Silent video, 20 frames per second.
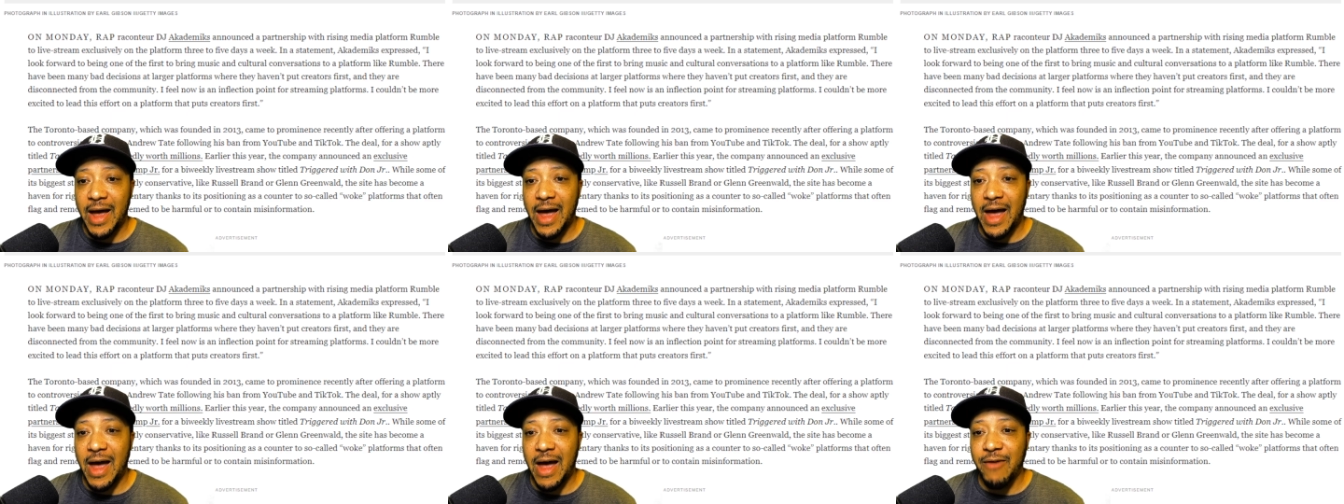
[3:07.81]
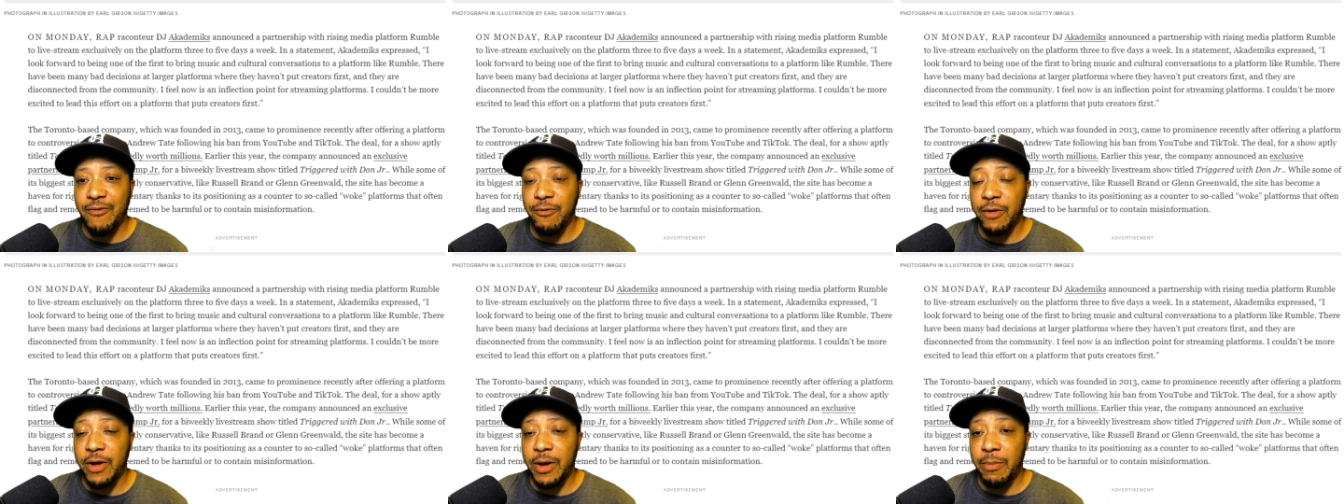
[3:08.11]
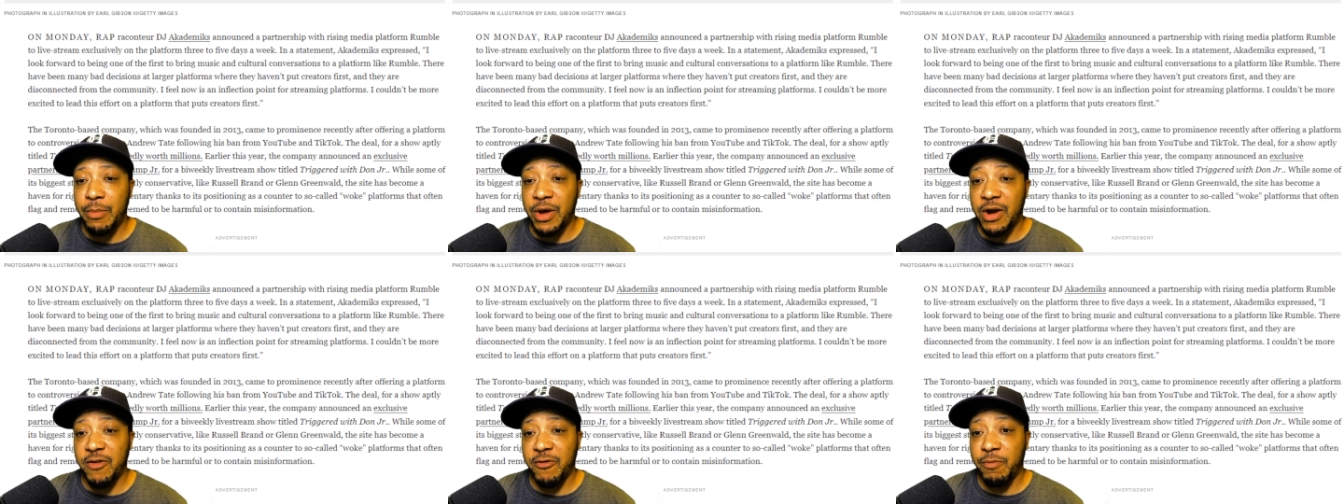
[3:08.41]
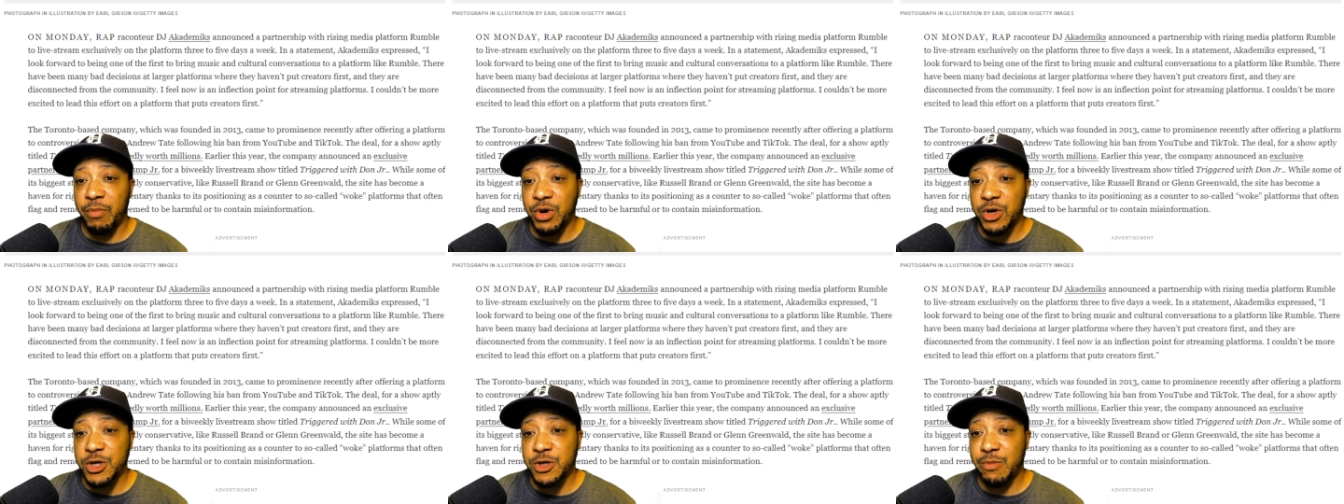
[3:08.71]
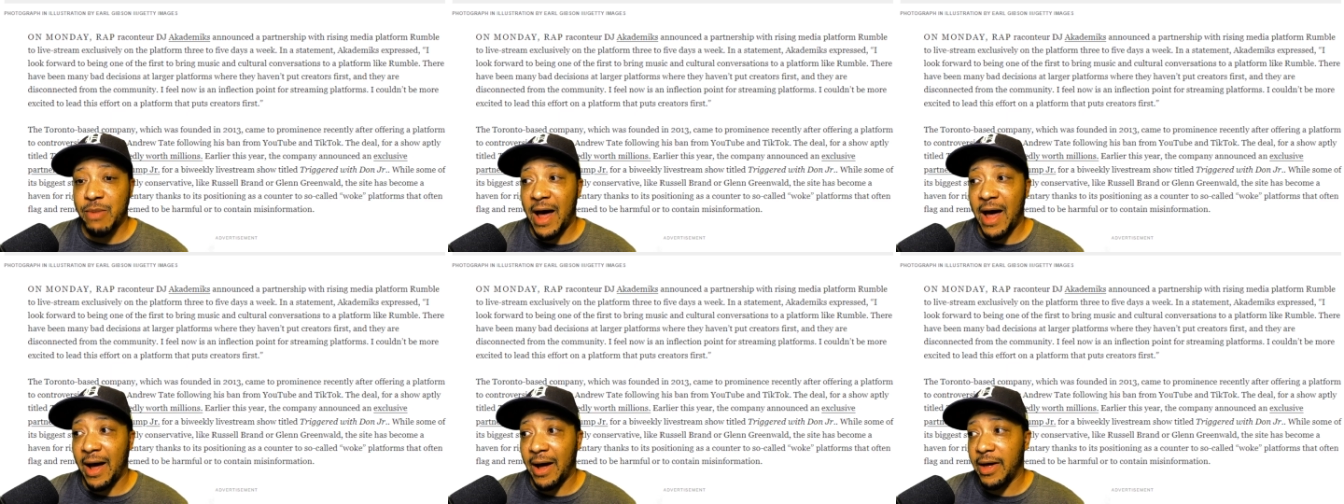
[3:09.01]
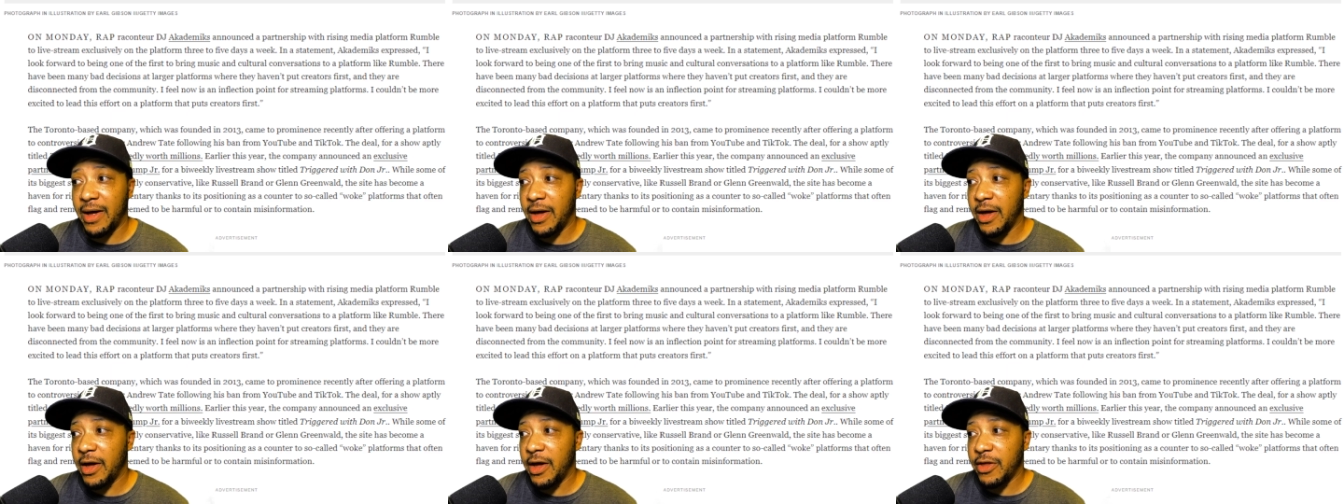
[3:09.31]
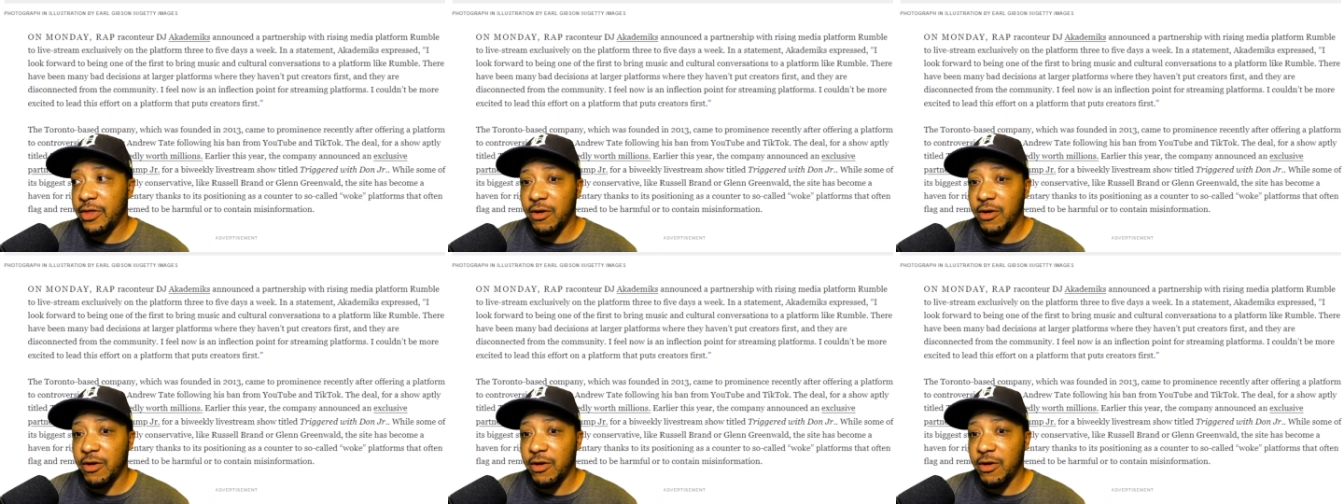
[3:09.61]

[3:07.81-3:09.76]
every bit of pushback, their